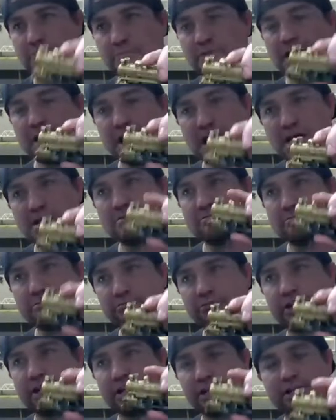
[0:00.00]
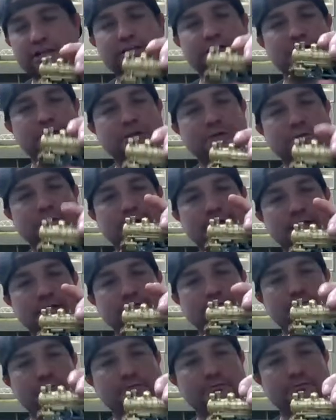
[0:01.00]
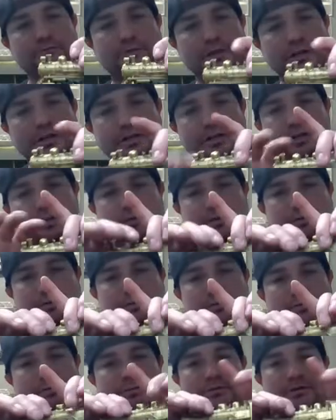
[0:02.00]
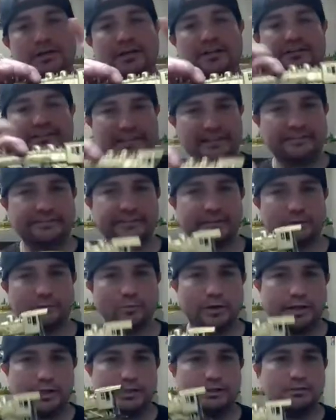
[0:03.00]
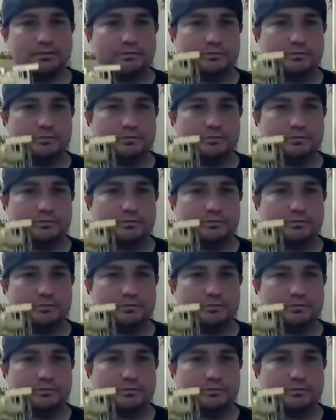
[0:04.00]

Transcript: Yeah, got a good little weight. A decent weight.